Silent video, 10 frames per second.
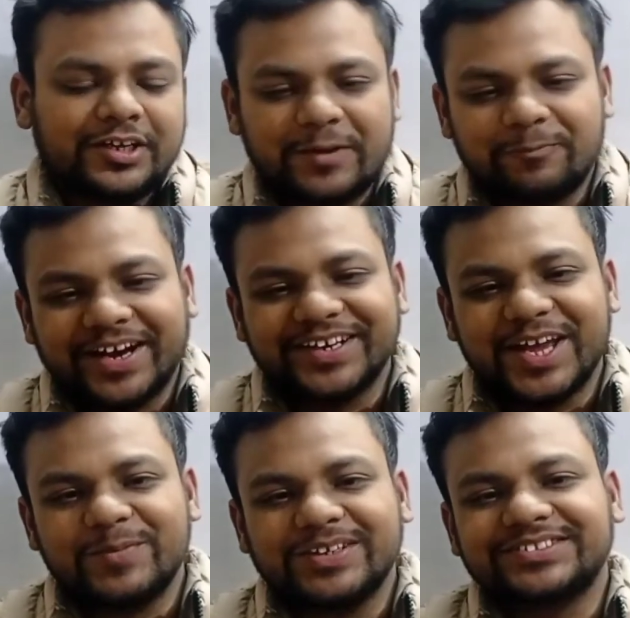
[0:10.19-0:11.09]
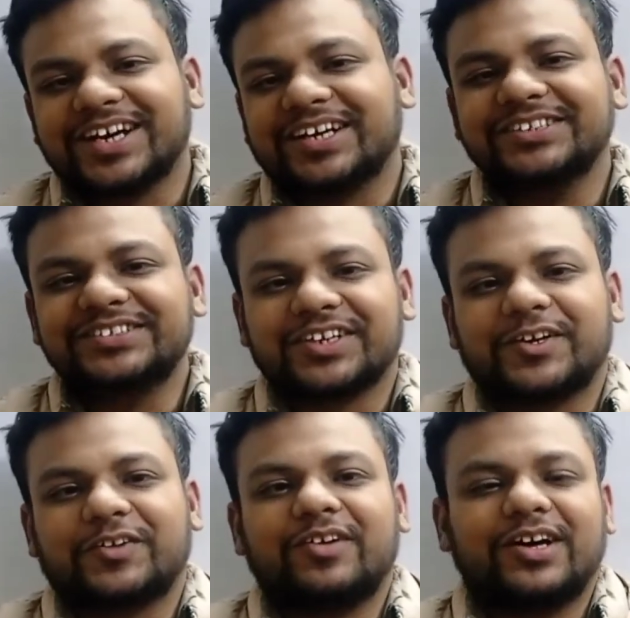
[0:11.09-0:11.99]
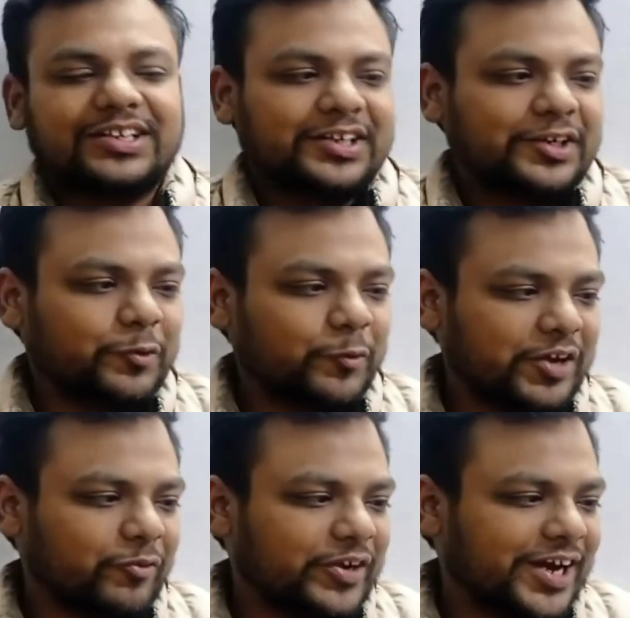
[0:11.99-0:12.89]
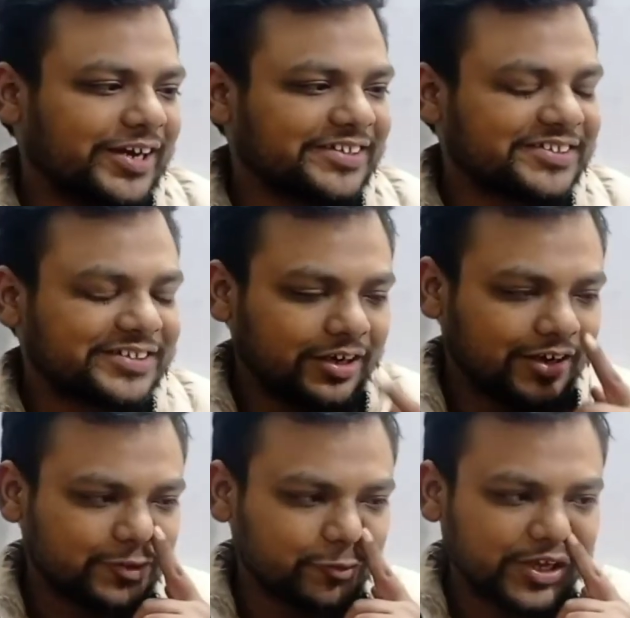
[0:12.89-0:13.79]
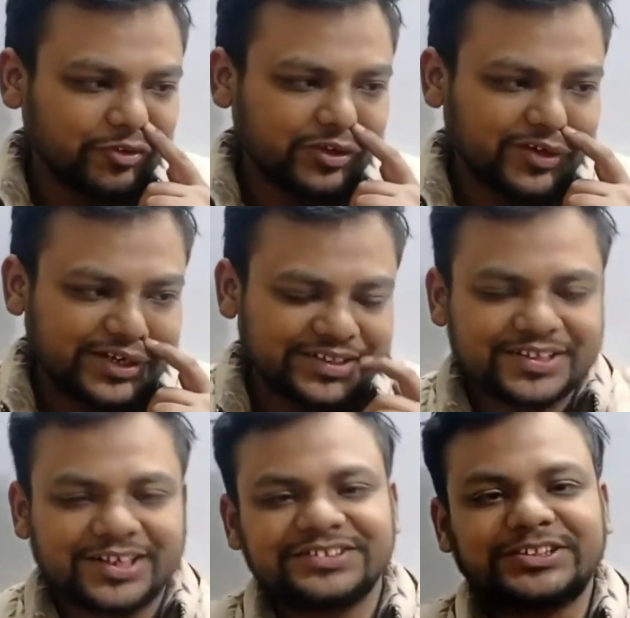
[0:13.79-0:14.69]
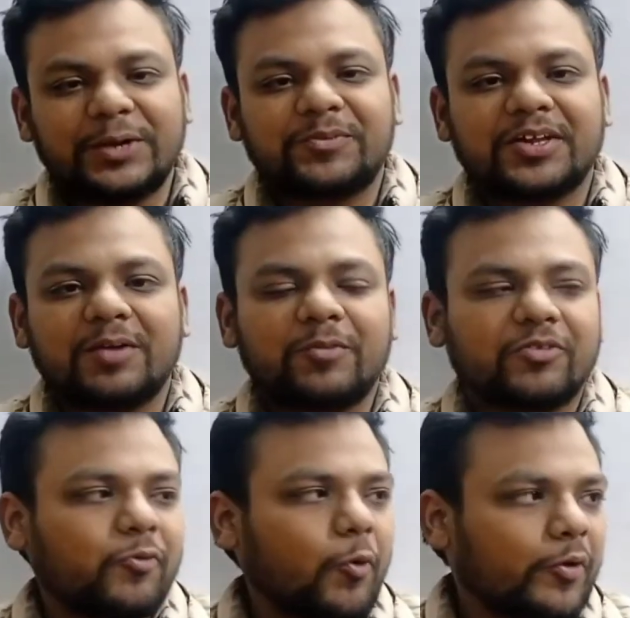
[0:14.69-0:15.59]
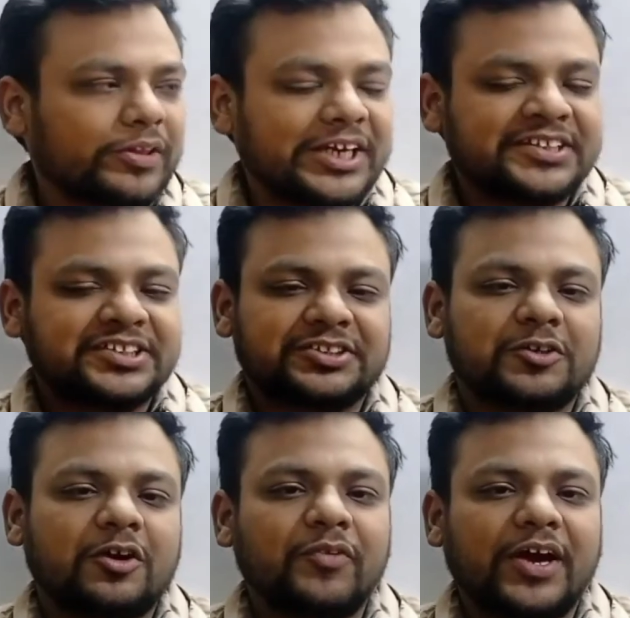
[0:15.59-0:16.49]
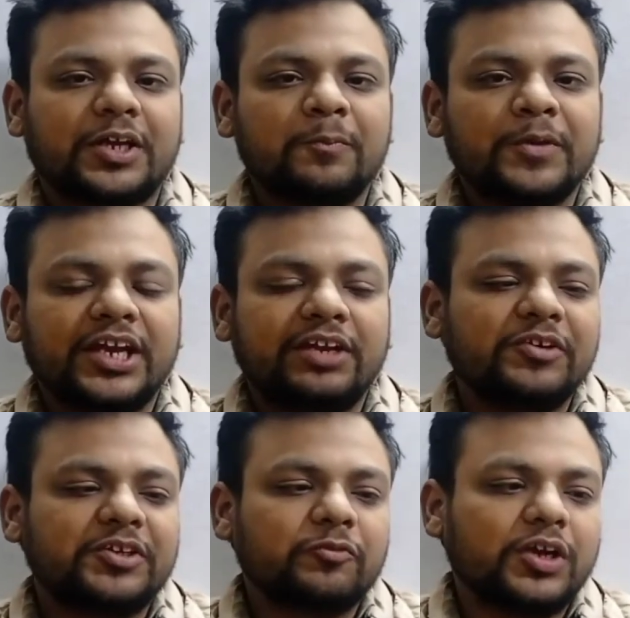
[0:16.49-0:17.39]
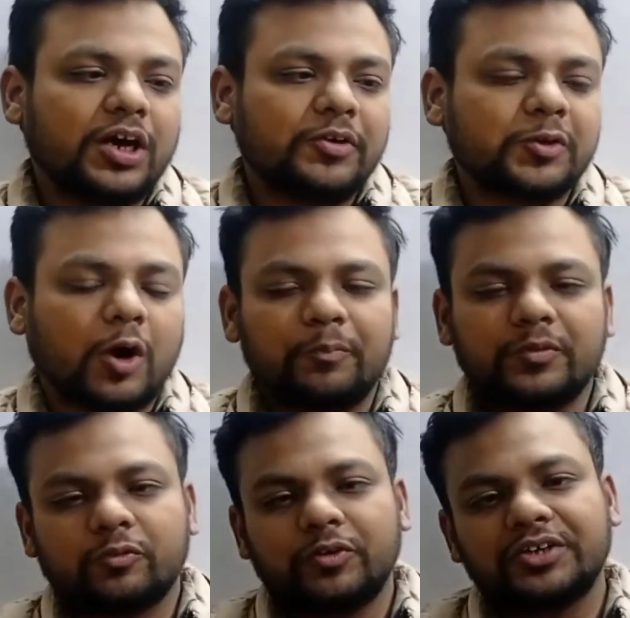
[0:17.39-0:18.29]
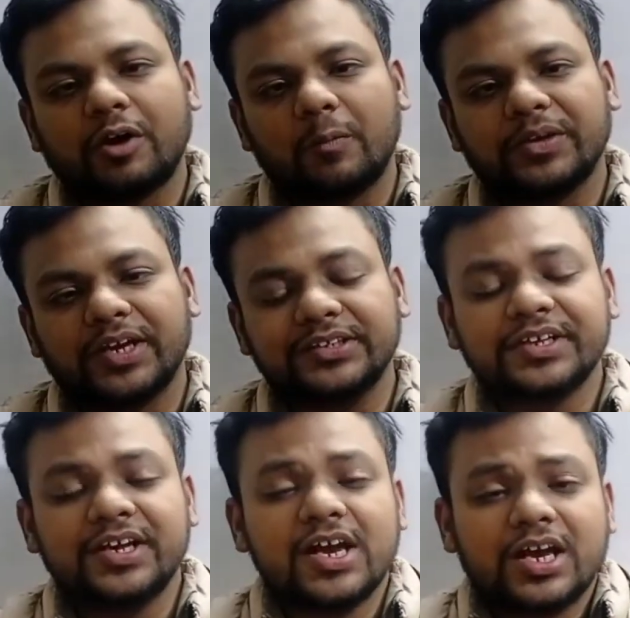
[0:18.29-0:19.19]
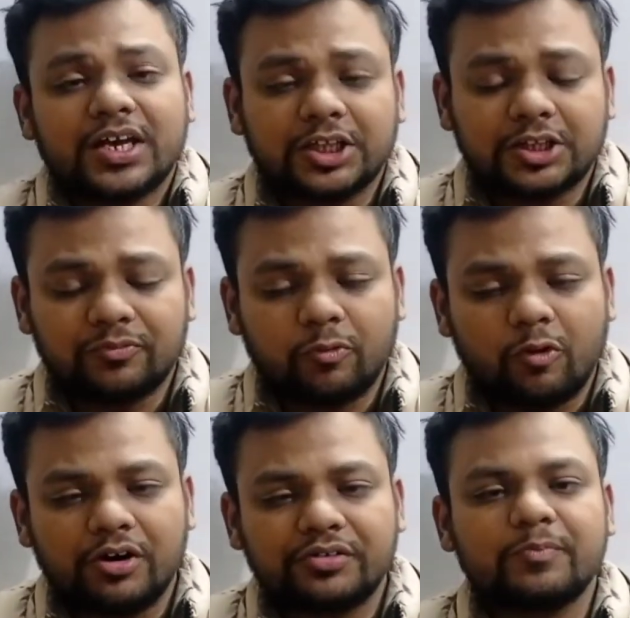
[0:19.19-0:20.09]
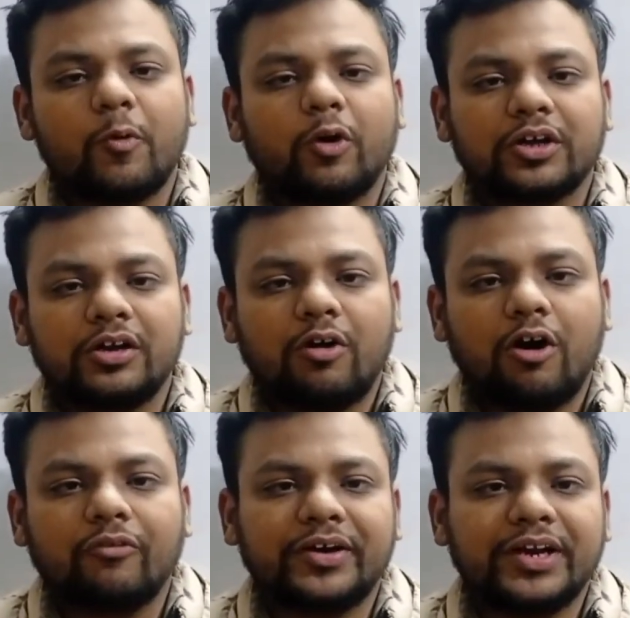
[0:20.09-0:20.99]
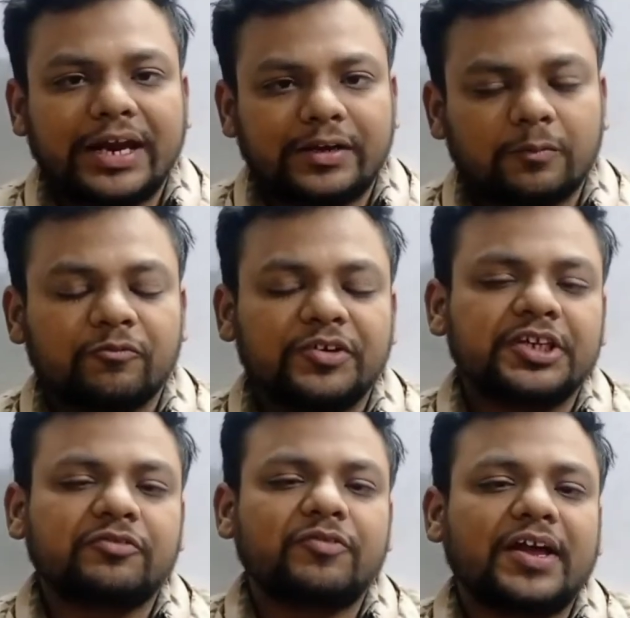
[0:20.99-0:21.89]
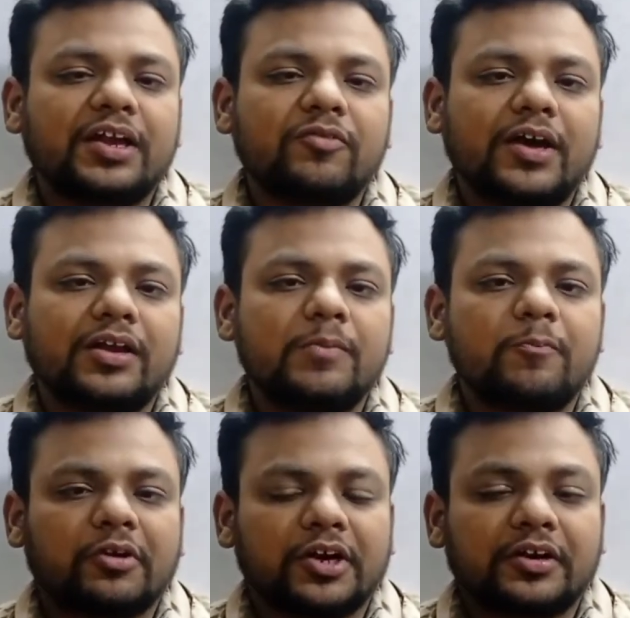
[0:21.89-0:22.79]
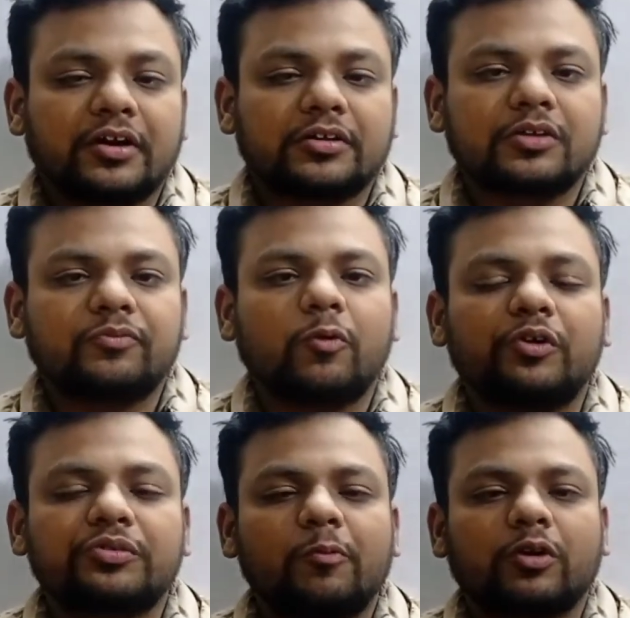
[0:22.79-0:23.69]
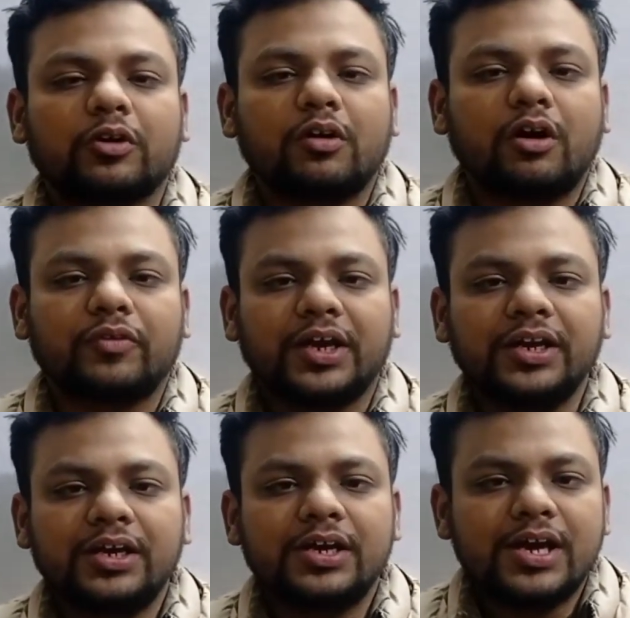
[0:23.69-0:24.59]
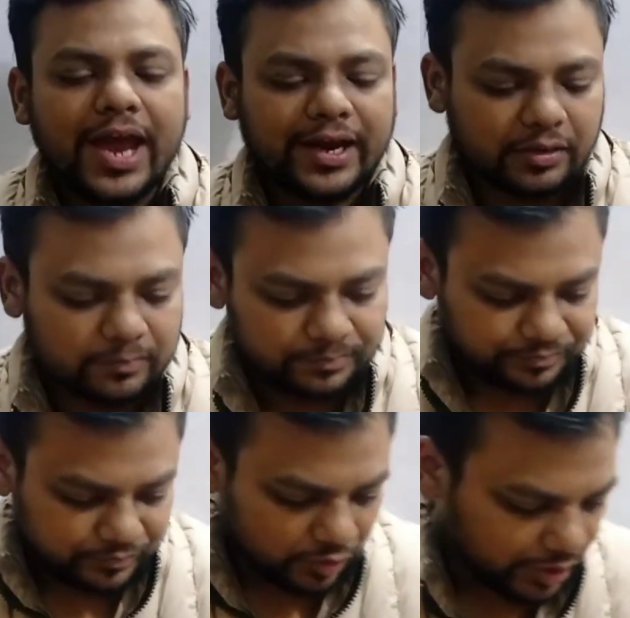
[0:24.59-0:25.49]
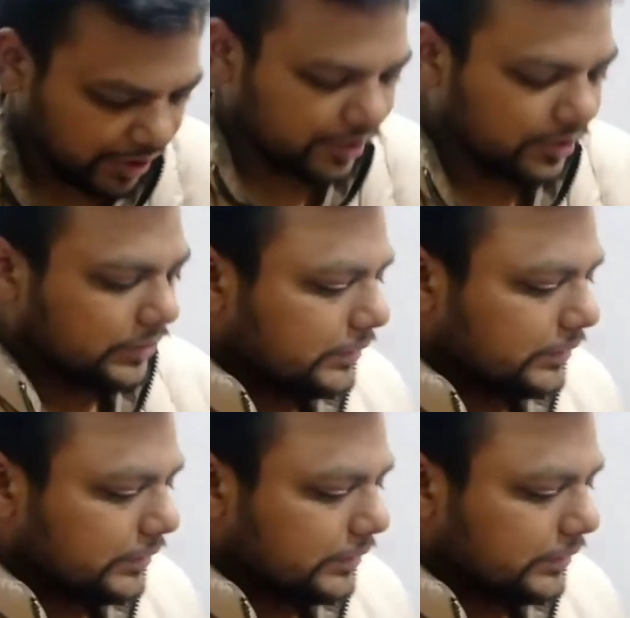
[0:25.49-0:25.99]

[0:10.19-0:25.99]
And my name is Danish Agarwal. Today we will discuss chapter number 4, that is structure of atom, in which today's topic is Rutherford's model of an atom, which is very important. Rutherford's model of an atom. Okay.